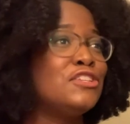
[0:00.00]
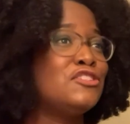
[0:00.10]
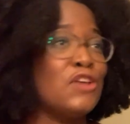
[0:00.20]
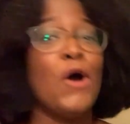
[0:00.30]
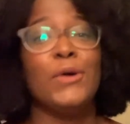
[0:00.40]

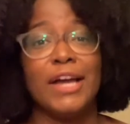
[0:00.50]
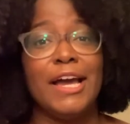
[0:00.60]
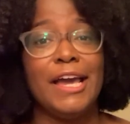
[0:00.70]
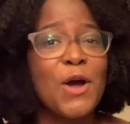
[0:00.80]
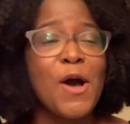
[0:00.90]
so
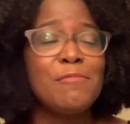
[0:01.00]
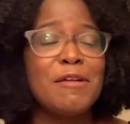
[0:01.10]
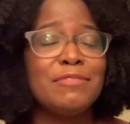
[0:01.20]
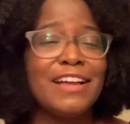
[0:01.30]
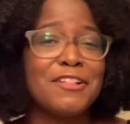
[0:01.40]
good. All
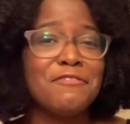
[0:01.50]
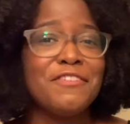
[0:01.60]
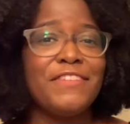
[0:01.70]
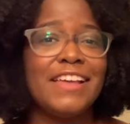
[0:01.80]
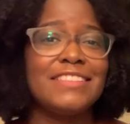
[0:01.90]
my Black
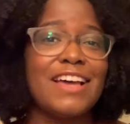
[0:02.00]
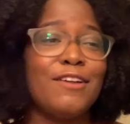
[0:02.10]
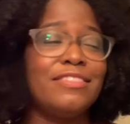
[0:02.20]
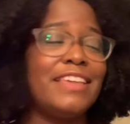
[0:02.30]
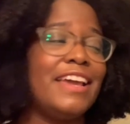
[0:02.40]
Clover fans
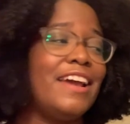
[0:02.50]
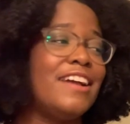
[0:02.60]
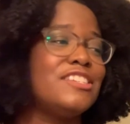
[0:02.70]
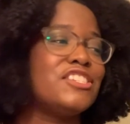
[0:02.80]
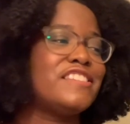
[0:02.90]
out
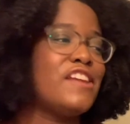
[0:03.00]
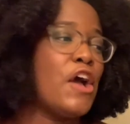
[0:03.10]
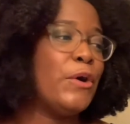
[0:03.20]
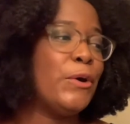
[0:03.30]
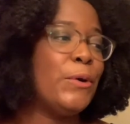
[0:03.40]
there, just
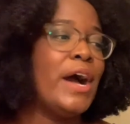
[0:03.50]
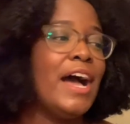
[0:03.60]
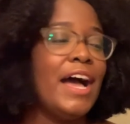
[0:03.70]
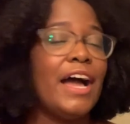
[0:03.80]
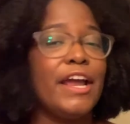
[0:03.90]
know
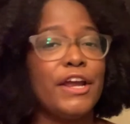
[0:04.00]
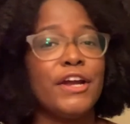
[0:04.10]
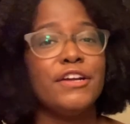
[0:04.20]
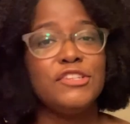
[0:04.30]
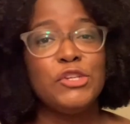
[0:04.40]
I
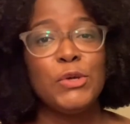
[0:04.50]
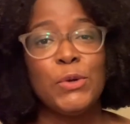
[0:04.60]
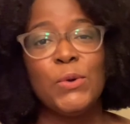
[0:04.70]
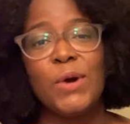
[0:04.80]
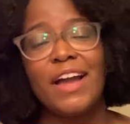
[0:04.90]
heard
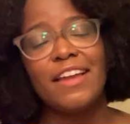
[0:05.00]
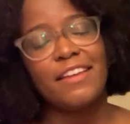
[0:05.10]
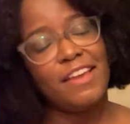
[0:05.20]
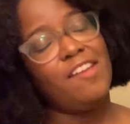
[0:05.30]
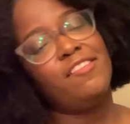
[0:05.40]
you, I
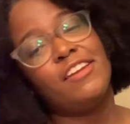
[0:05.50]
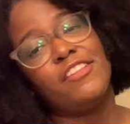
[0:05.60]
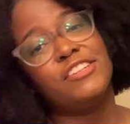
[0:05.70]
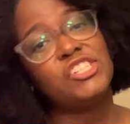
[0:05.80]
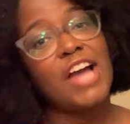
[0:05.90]
gave it
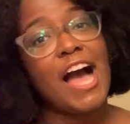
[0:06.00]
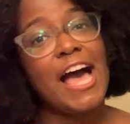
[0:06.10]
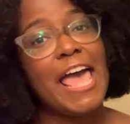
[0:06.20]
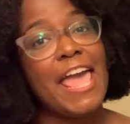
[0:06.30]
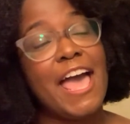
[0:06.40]
another
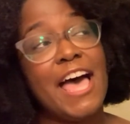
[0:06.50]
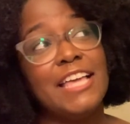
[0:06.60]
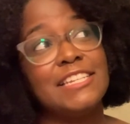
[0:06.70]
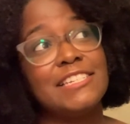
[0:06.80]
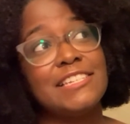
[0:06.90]
shot, and